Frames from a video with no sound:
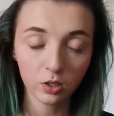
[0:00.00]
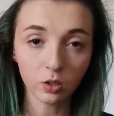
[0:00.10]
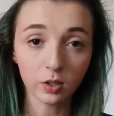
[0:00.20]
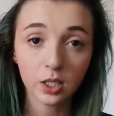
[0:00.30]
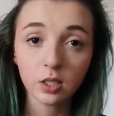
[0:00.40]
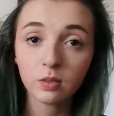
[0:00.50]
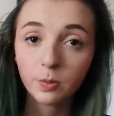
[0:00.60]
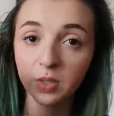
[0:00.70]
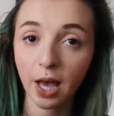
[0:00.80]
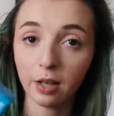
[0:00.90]
So this is
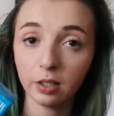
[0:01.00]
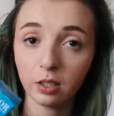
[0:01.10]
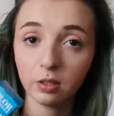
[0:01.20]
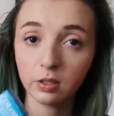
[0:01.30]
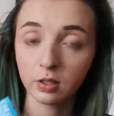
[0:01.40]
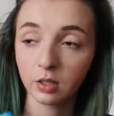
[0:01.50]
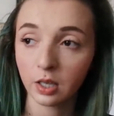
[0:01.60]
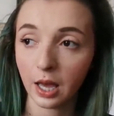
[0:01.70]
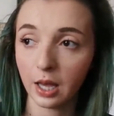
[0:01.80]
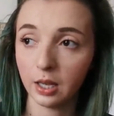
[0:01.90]
from Sally's
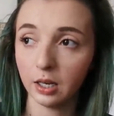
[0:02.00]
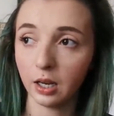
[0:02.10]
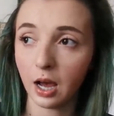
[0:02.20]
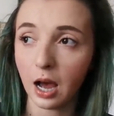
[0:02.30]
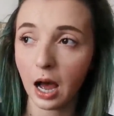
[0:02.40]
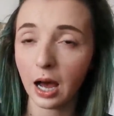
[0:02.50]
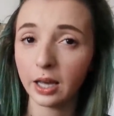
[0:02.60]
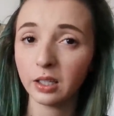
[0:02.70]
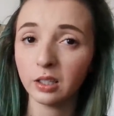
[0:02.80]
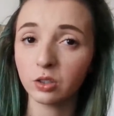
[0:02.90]
and
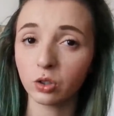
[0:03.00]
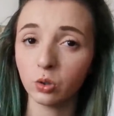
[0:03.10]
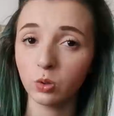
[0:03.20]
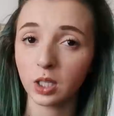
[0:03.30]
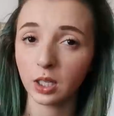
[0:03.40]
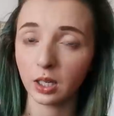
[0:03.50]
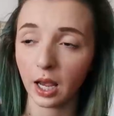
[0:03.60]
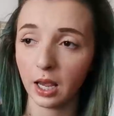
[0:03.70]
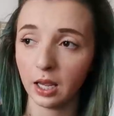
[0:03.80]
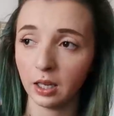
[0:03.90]
I do get
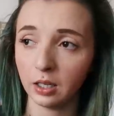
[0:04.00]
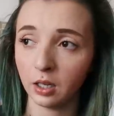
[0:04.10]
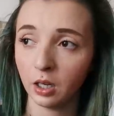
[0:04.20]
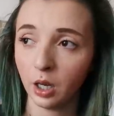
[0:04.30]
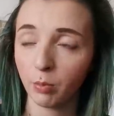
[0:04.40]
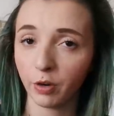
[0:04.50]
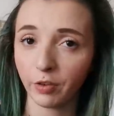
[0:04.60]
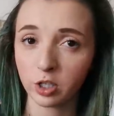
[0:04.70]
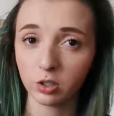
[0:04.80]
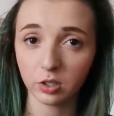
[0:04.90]
a
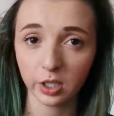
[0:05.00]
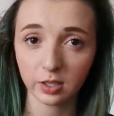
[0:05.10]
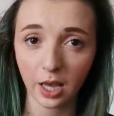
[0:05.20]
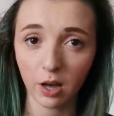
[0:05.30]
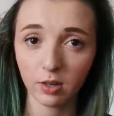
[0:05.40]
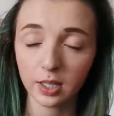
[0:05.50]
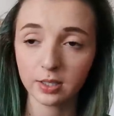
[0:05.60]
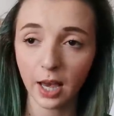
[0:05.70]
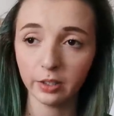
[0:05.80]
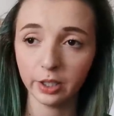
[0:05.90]
professional discount
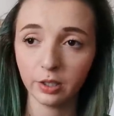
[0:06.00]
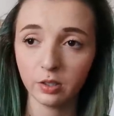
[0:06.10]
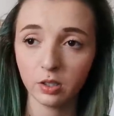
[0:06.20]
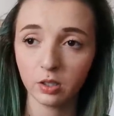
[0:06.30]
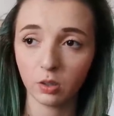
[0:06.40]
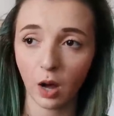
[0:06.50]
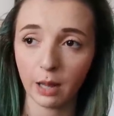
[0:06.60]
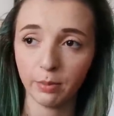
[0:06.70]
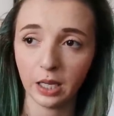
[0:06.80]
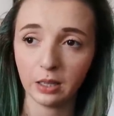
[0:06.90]
at Sally's so
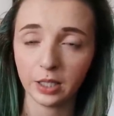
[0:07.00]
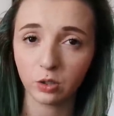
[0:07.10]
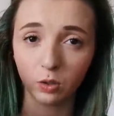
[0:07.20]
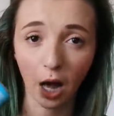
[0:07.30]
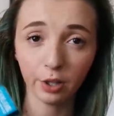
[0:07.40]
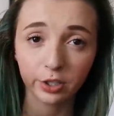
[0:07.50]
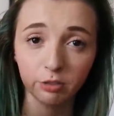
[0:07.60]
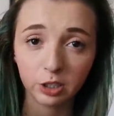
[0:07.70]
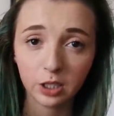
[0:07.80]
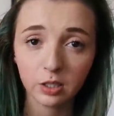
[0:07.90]
I paid like
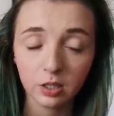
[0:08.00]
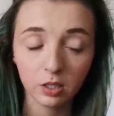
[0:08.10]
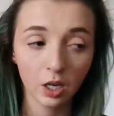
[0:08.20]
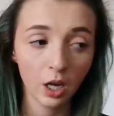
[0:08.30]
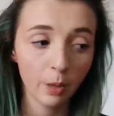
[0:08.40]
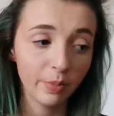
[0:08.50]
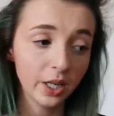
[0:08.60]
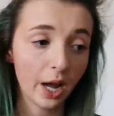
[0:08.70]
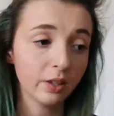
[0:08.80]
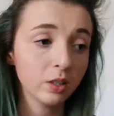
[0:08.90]
$2 for this
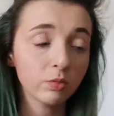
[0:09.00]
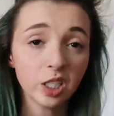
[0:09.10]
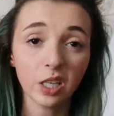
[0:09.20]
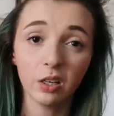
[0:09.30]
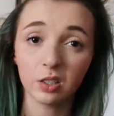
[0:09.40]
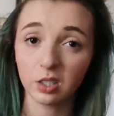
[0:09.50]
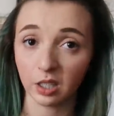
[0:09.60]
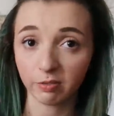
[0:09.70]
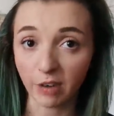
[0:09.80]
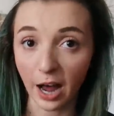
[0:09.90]
but I think retail it's
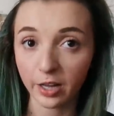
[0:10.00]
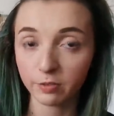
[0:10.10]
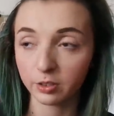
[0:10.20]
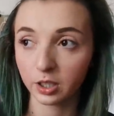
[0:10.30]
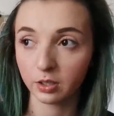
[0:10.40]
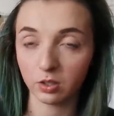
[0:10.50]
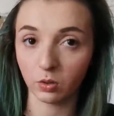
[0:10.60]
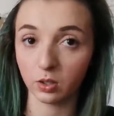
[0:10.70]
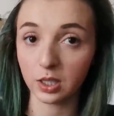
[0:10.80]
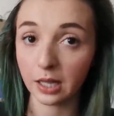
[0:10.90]
like 5
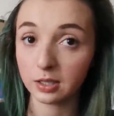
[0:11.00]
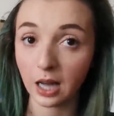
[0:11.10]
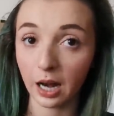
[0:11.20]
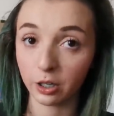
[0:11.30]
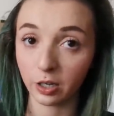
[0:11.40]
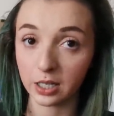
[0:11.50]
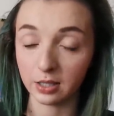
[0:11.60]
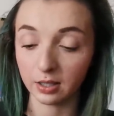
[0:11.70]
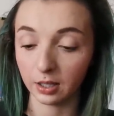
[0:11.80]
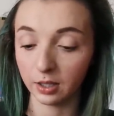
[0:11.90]
so that's not a
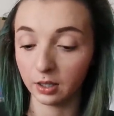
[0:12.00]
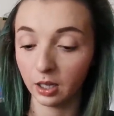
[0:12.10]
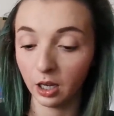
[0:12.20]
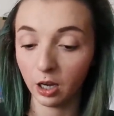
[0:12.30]
crazy thing.